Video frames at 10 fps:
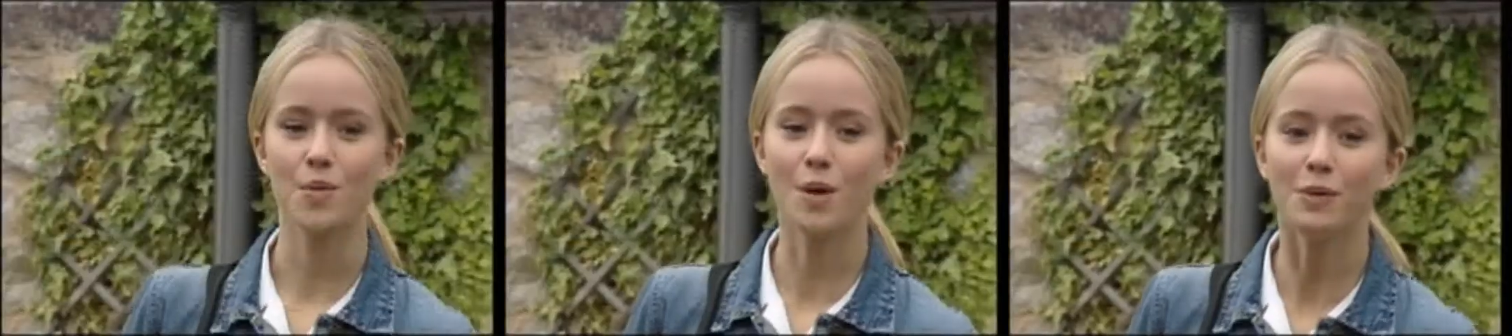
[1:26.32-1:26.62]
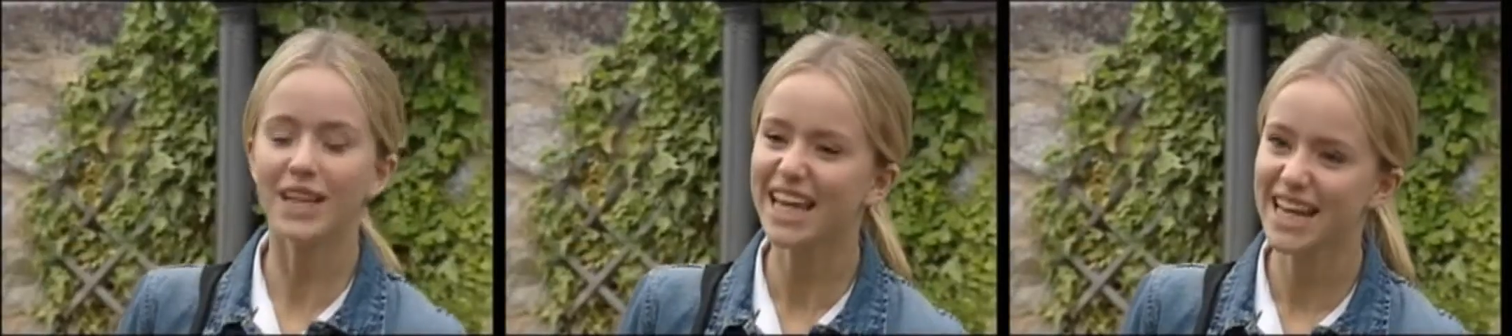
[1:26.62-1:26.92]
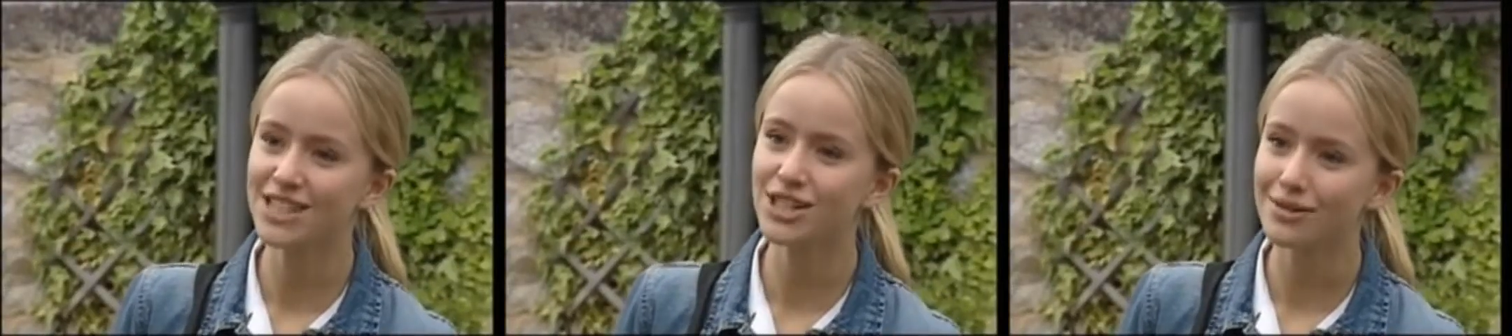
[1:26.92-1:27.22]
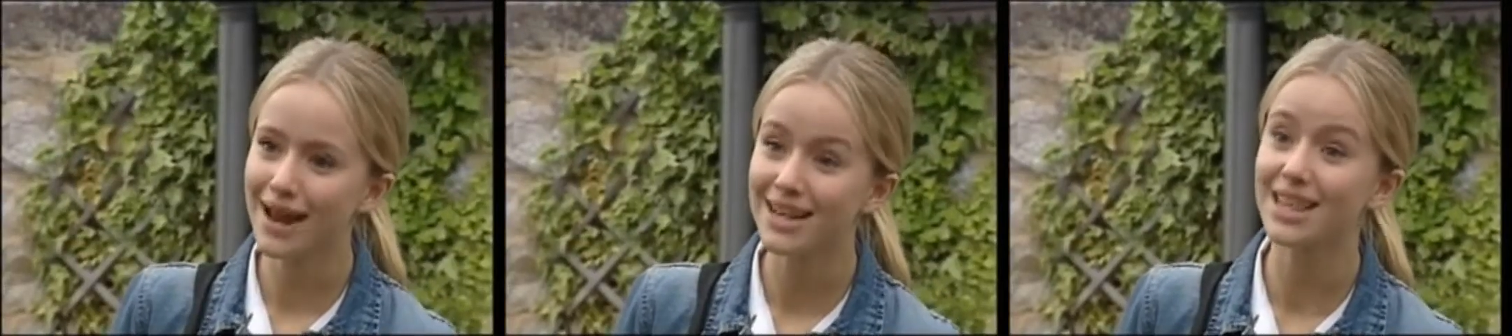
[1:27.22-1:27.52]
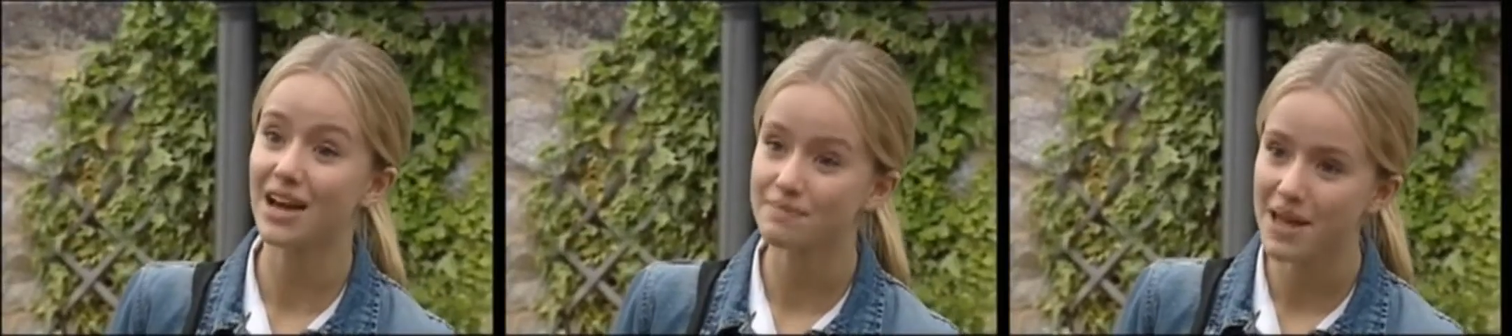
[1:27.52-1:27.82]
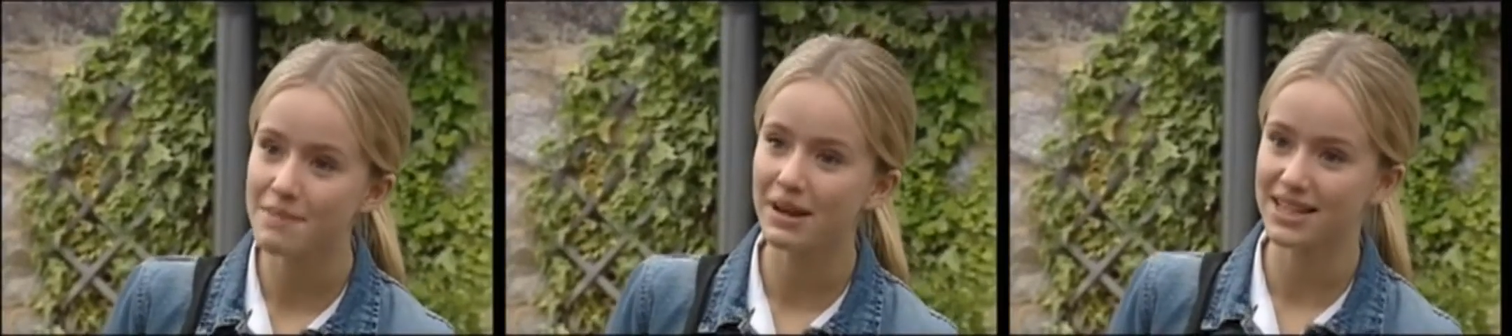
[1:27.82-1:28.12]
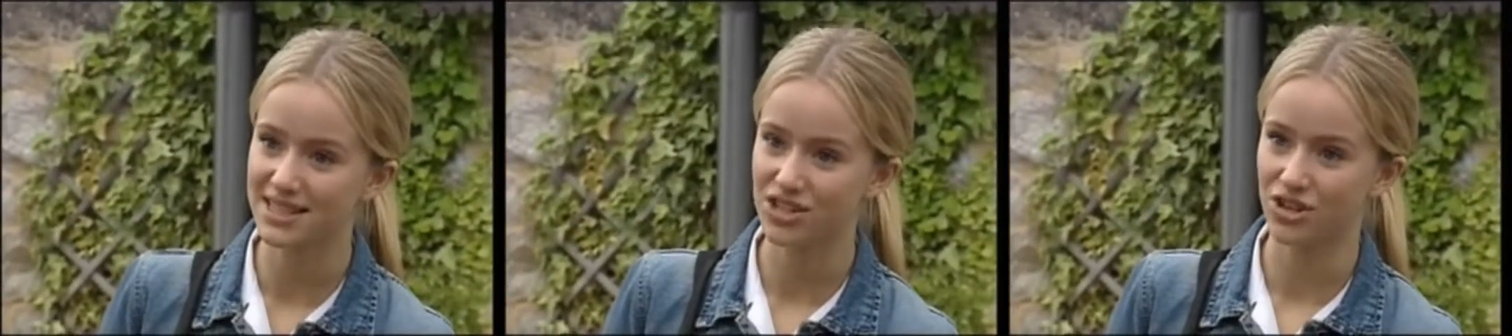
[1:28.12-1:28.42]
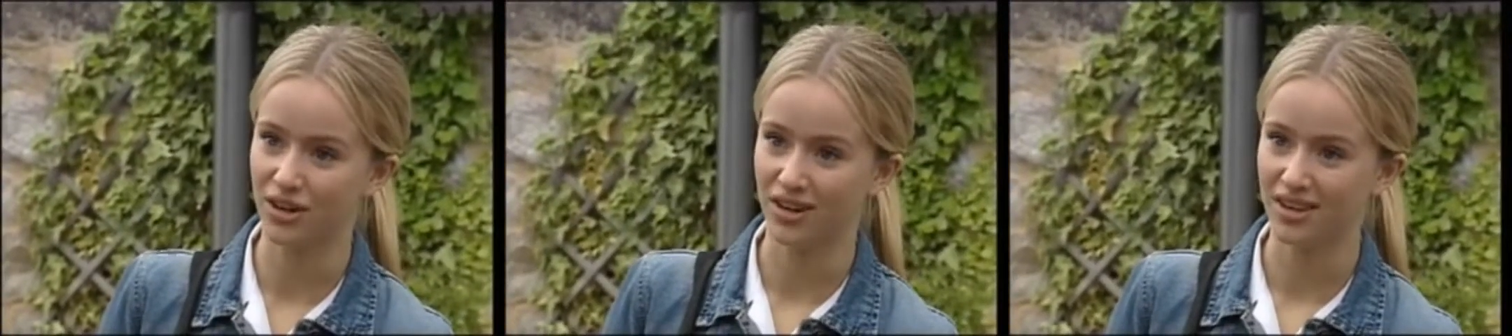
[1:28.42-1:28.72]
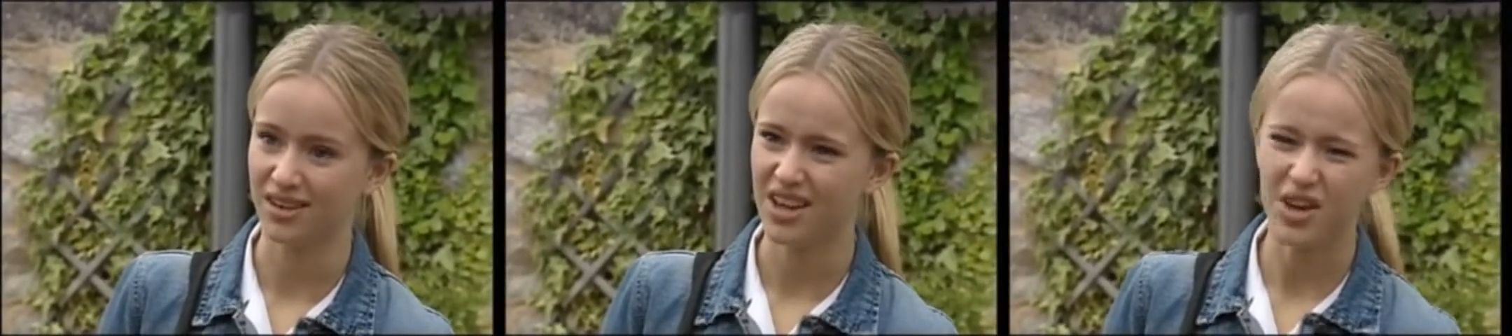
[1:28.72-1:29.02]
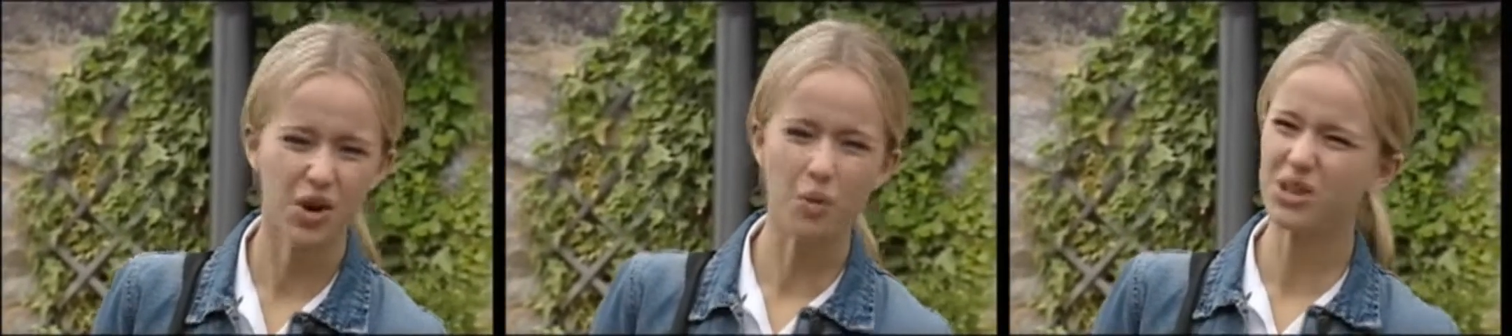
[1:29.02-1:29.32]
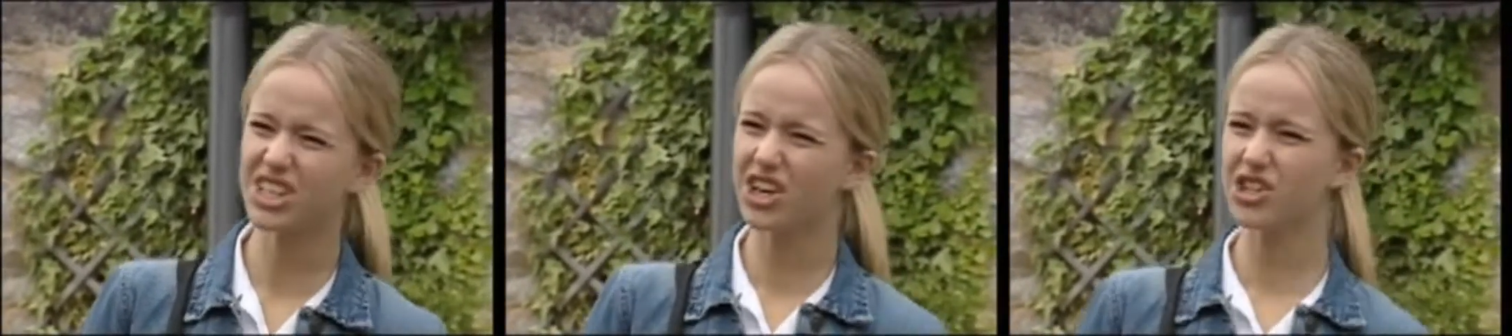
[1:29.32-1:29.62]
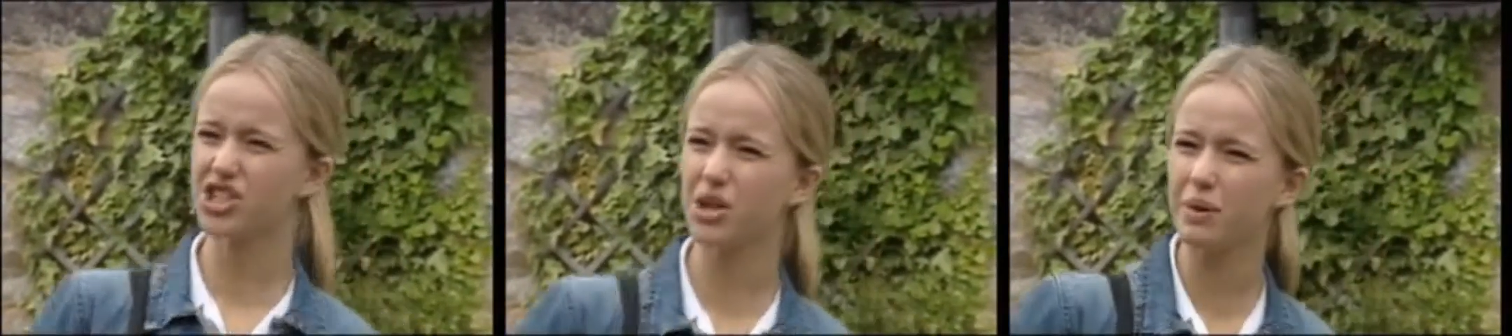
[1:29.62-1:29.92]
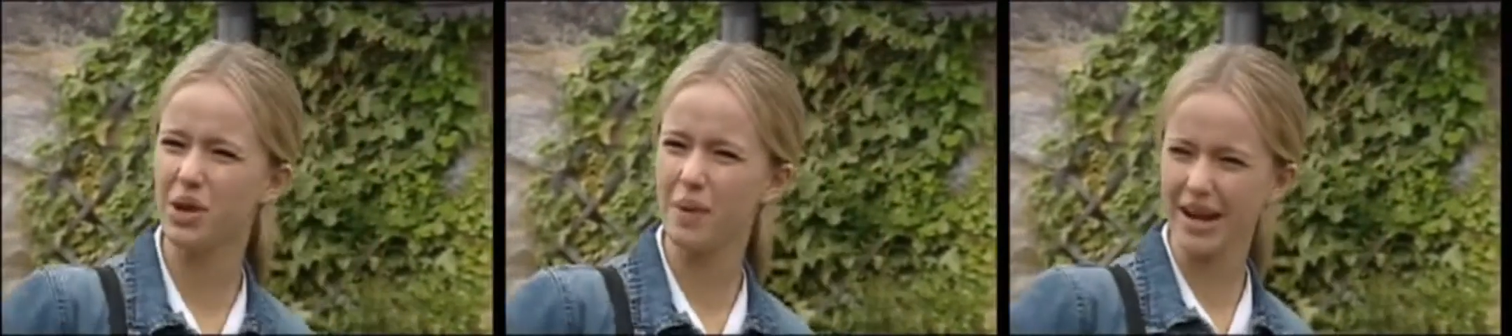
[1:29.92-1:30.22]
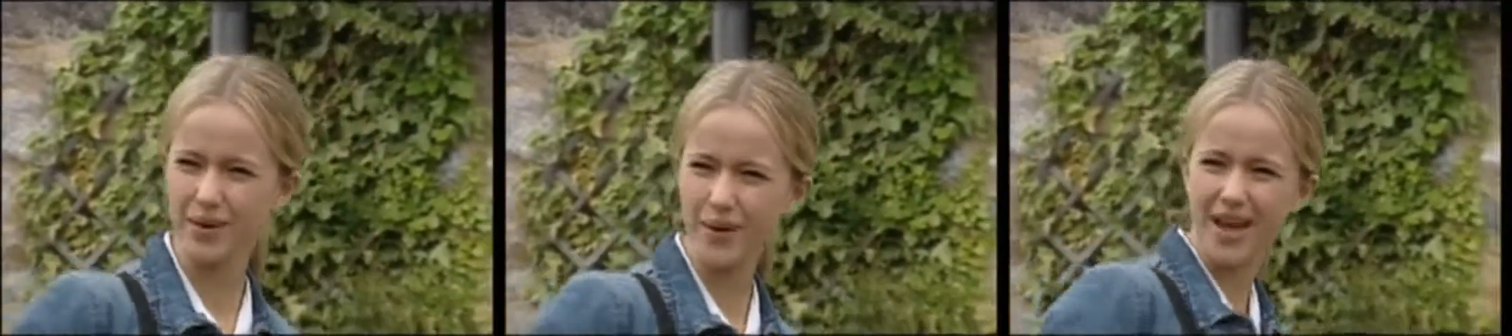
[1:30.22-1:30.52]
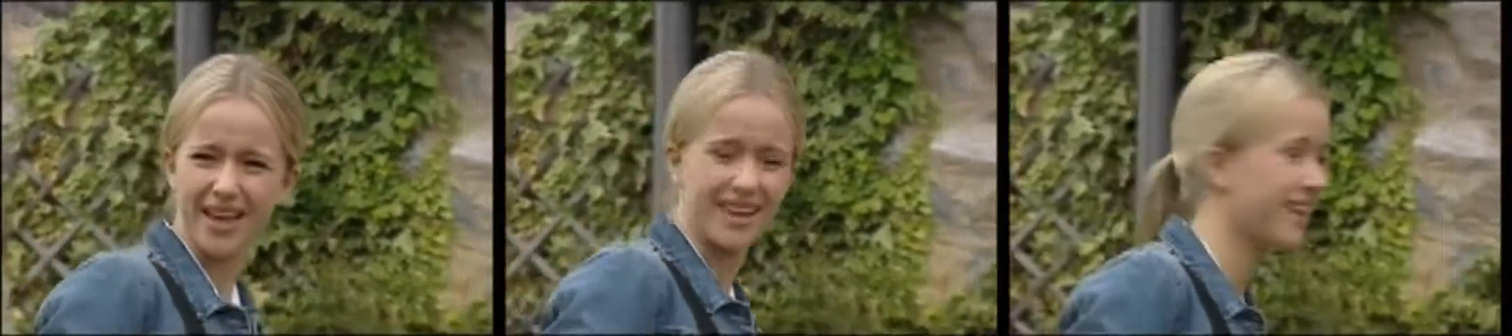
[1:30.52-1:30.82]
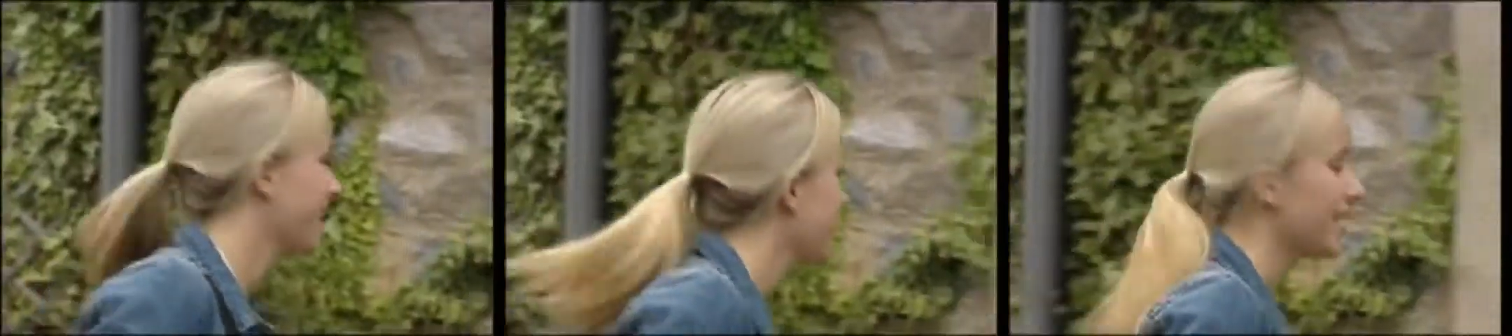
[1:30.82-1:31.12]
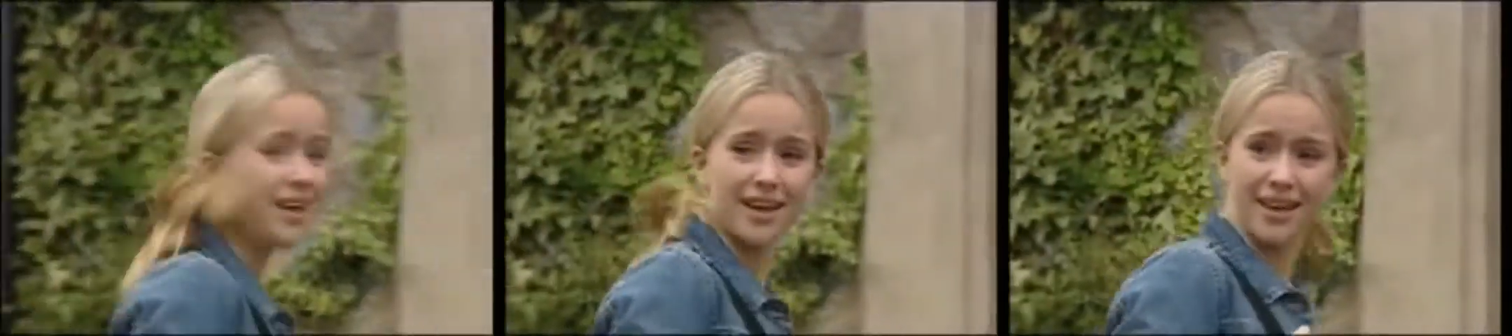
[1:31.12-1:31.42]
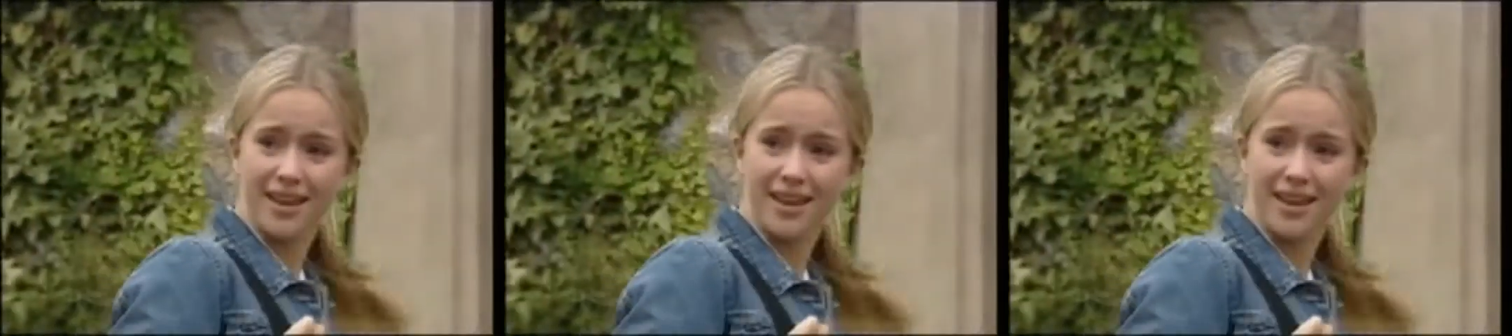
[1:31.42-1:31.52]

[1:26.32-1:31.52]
When we get it into your head that I've made my decision, you know, what's it got to do with you anyway? Katie?